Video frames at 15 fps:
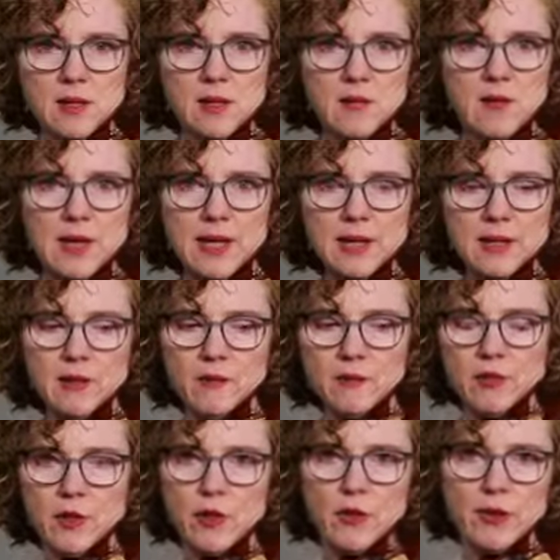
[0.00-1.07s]
the violin
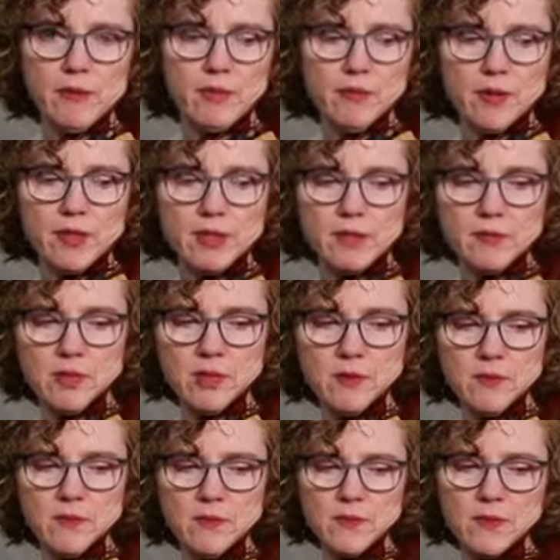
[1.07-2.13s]
further in front of
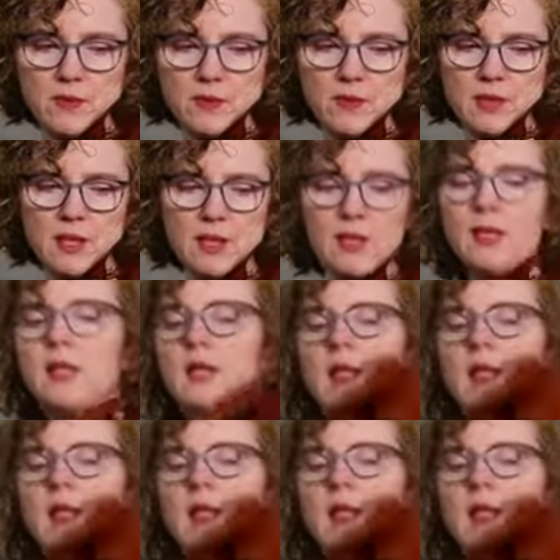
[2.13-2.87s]
you. Okay,